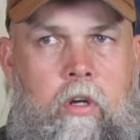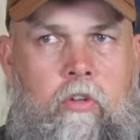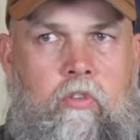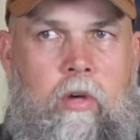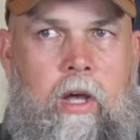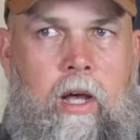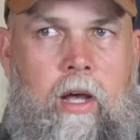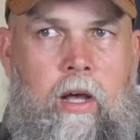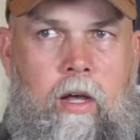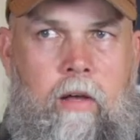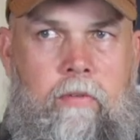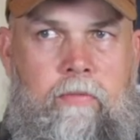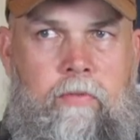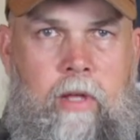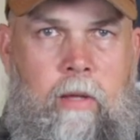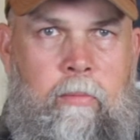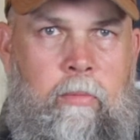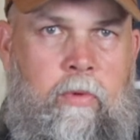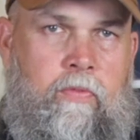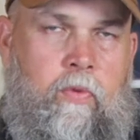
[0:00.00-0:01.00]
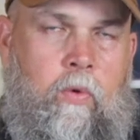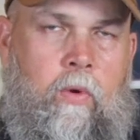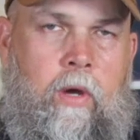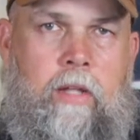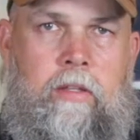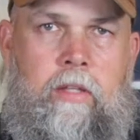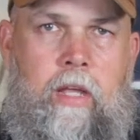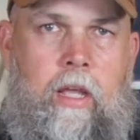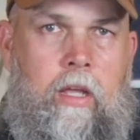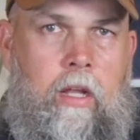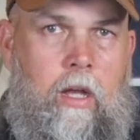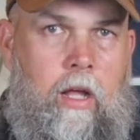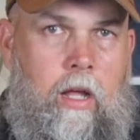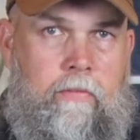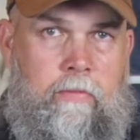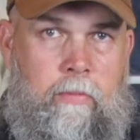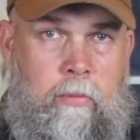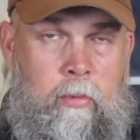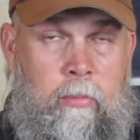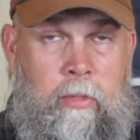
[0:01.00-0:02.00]
dry off, before I take it
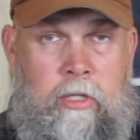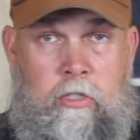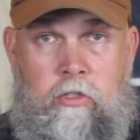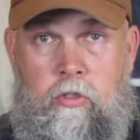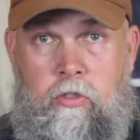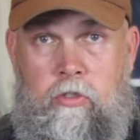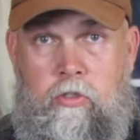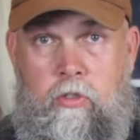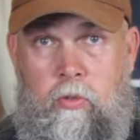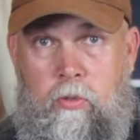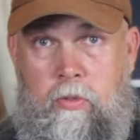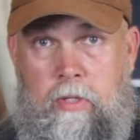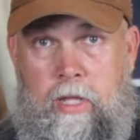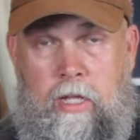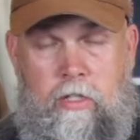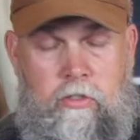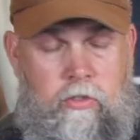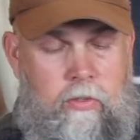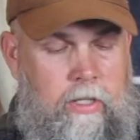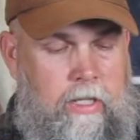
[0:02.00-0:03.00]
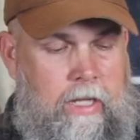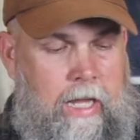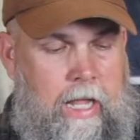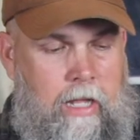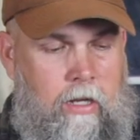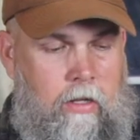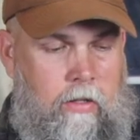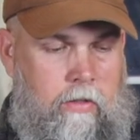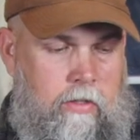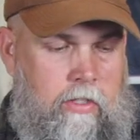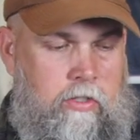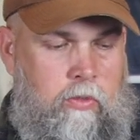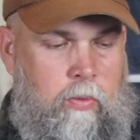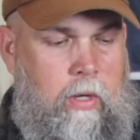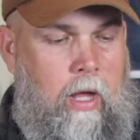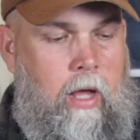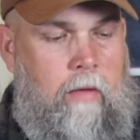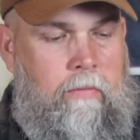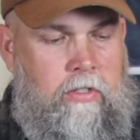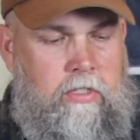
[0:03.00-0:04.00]
off, I'm going to make sure it's cooled down so I can handle it. And this
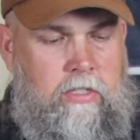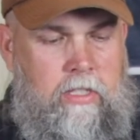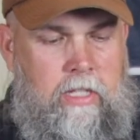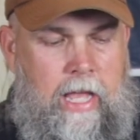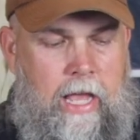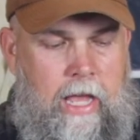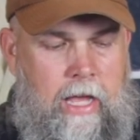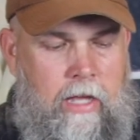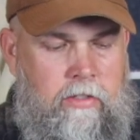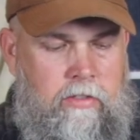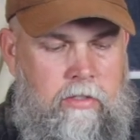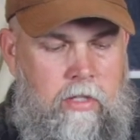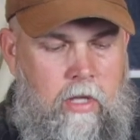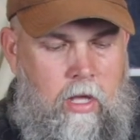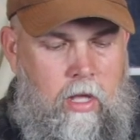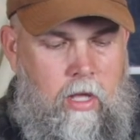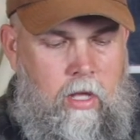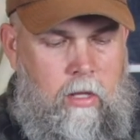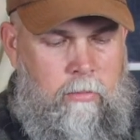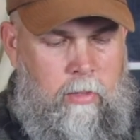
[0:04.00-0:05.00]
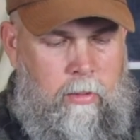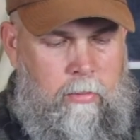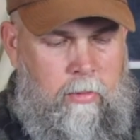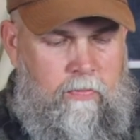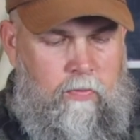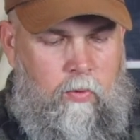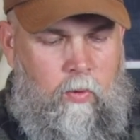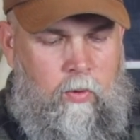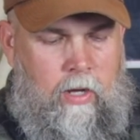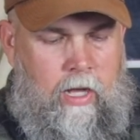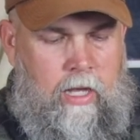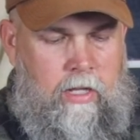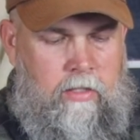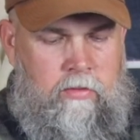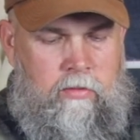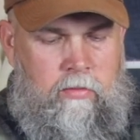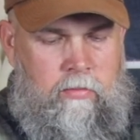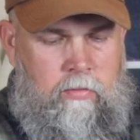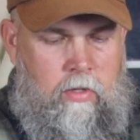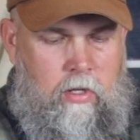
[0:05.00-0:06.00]
one obviously has. But before I
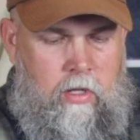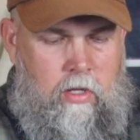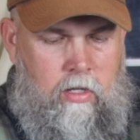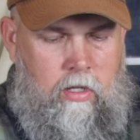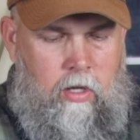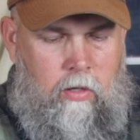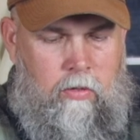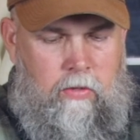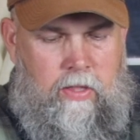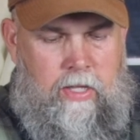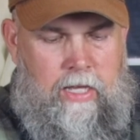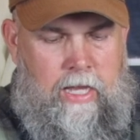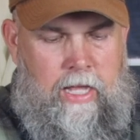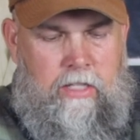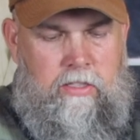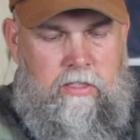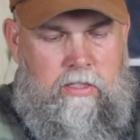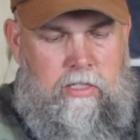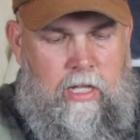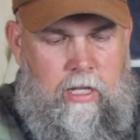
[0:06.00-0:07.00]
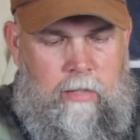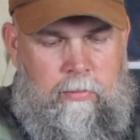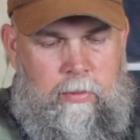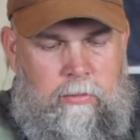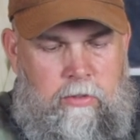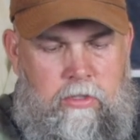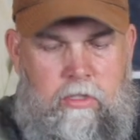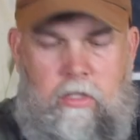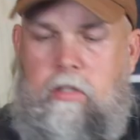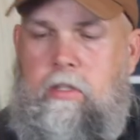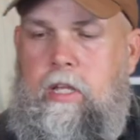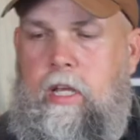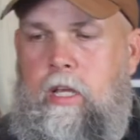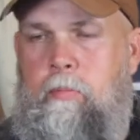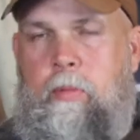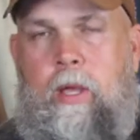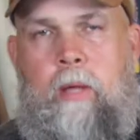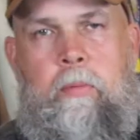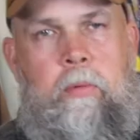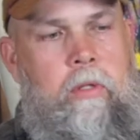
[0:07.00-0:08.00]
go to the next step, I'm just going to take a
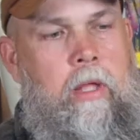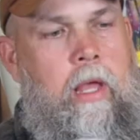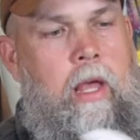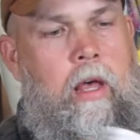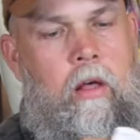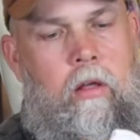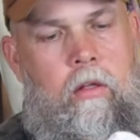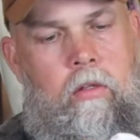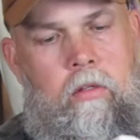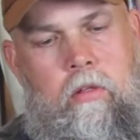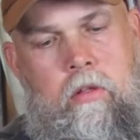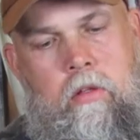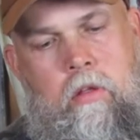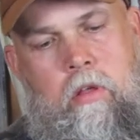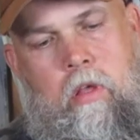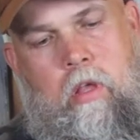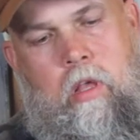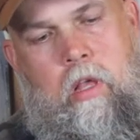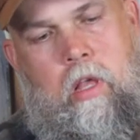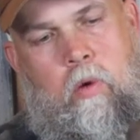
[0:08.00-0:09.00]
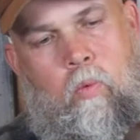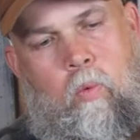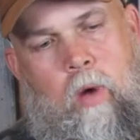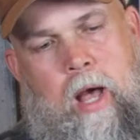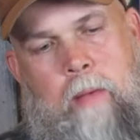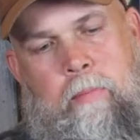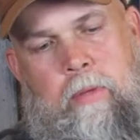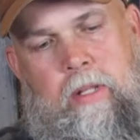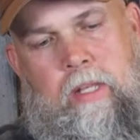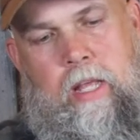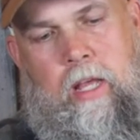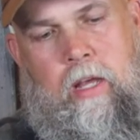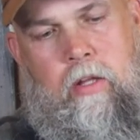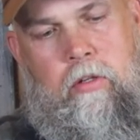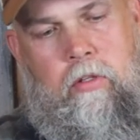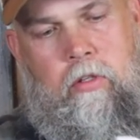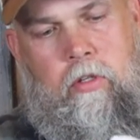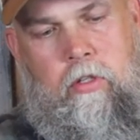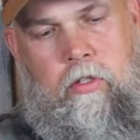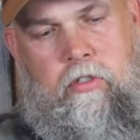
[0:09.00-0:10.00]
paper towel and wipe it
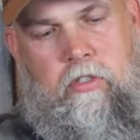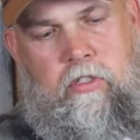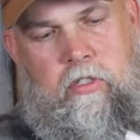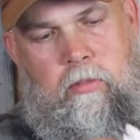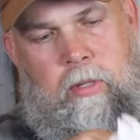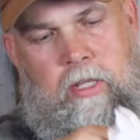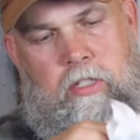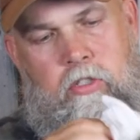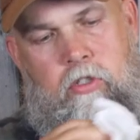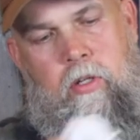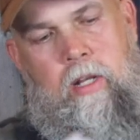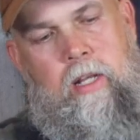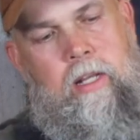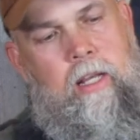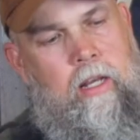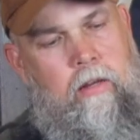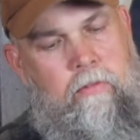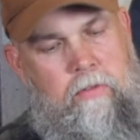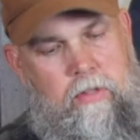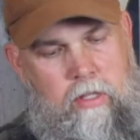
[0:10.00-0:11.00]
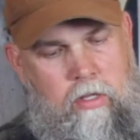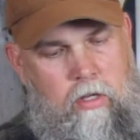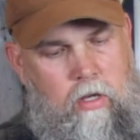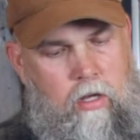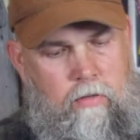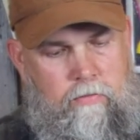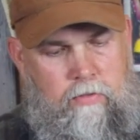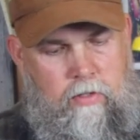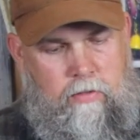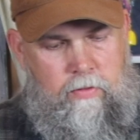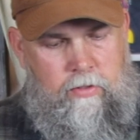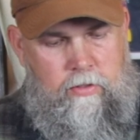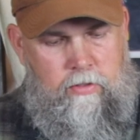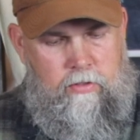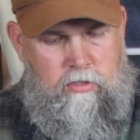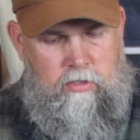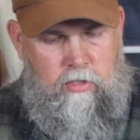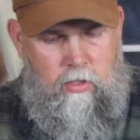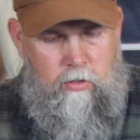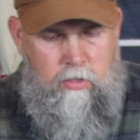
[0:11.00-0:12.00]
down good just to make sure I got everything off of it.
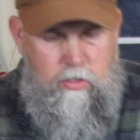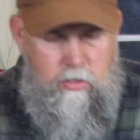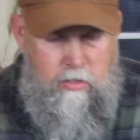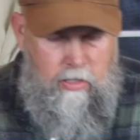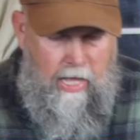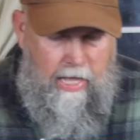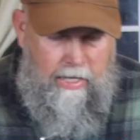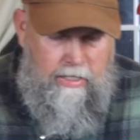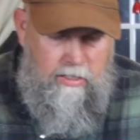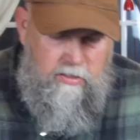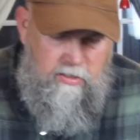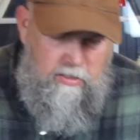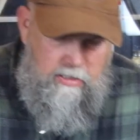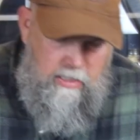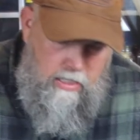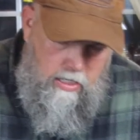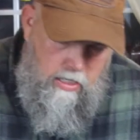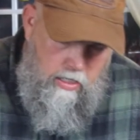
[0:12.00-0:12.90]
And so I can see